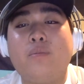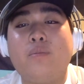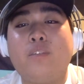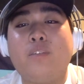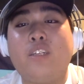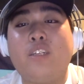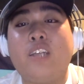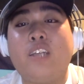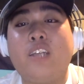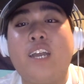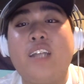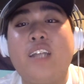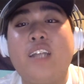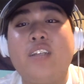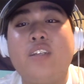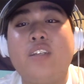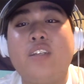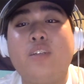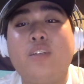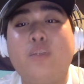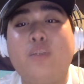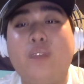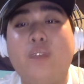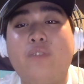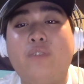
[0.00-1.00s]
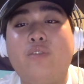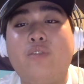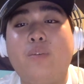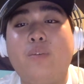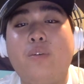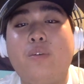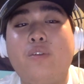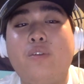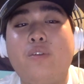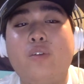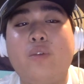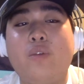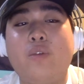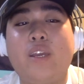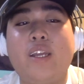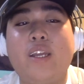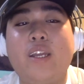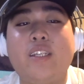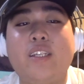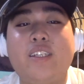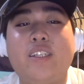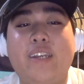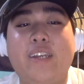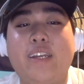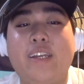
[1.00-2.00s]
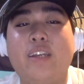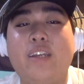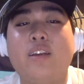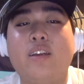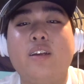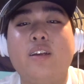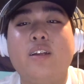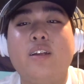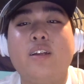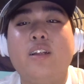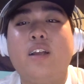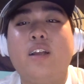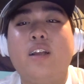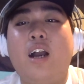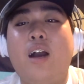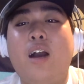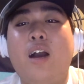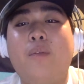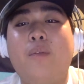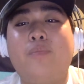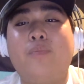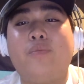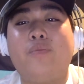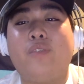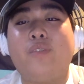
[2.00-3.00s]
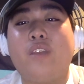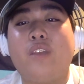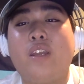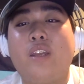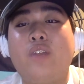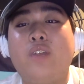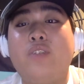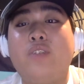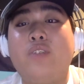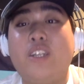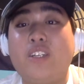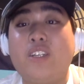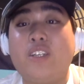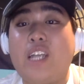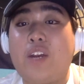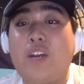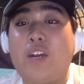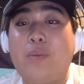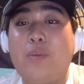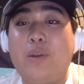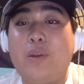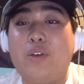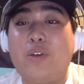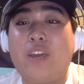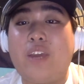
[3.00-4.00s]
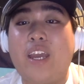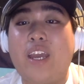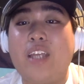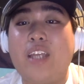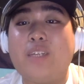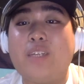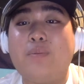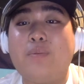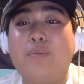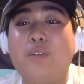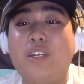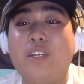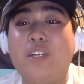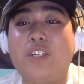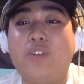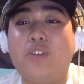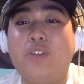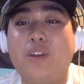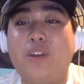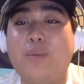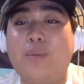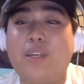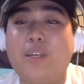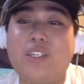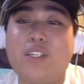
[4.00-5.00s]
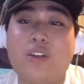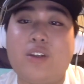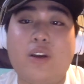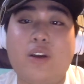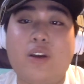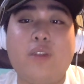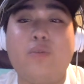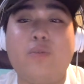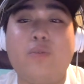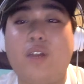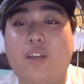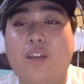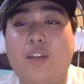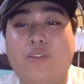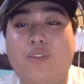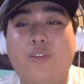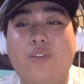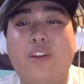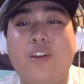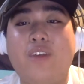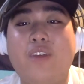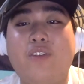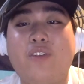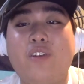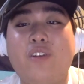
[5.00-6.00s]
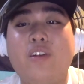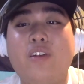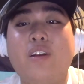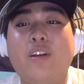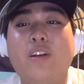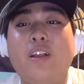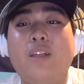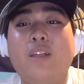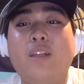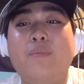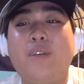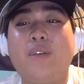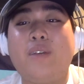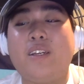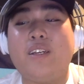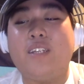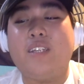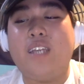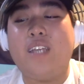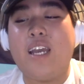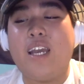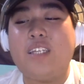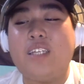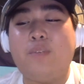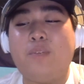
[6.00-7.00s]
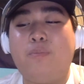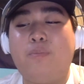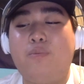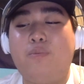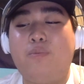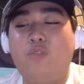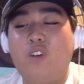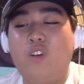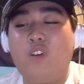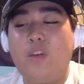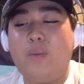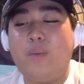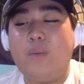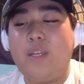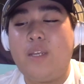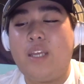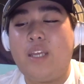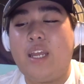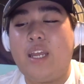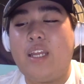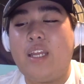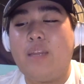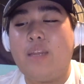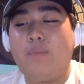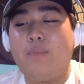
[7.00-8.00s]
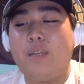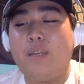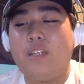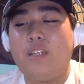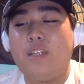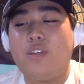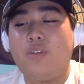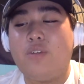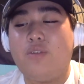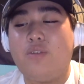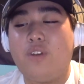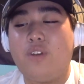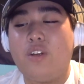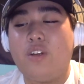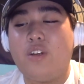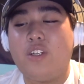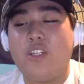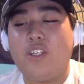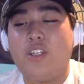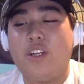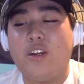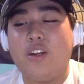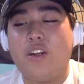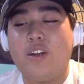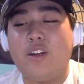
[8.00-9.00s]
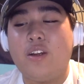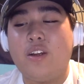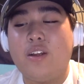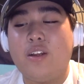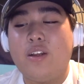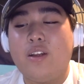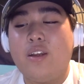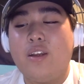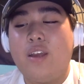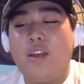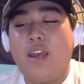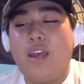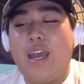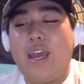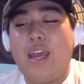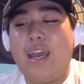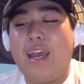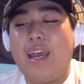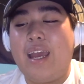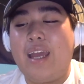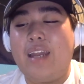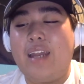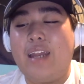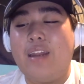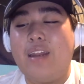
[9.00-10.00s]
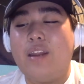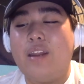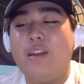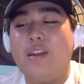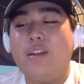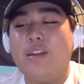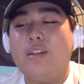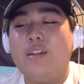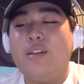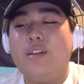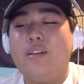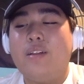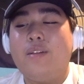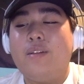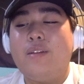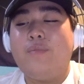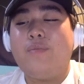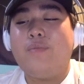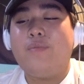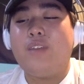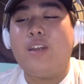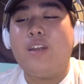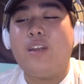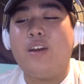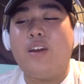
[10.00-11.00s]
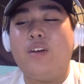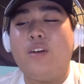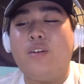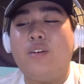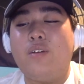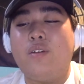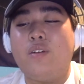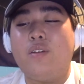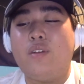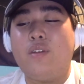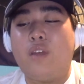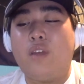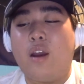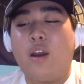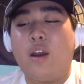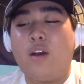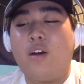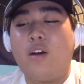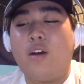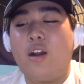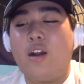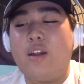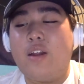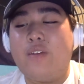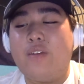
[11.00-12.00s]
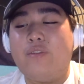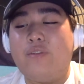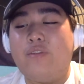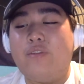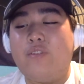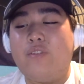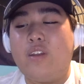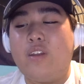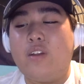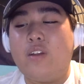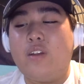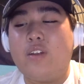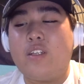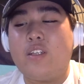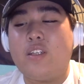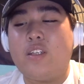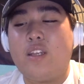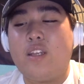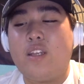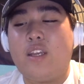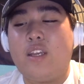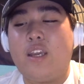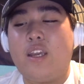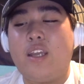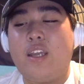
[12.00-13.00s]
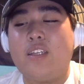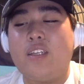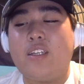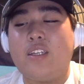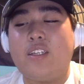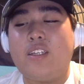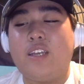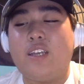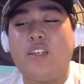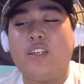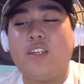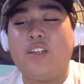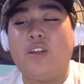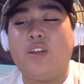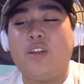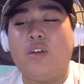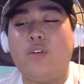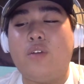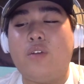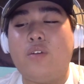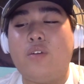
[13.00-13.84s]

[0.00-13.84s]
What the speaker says: dad's tweet from over the weekend saying, dear Sacramento Kings, please trade my son, whatever, whatever, because he hasn't really been getting the minutes so far this year, and a lot of the Kings' success, can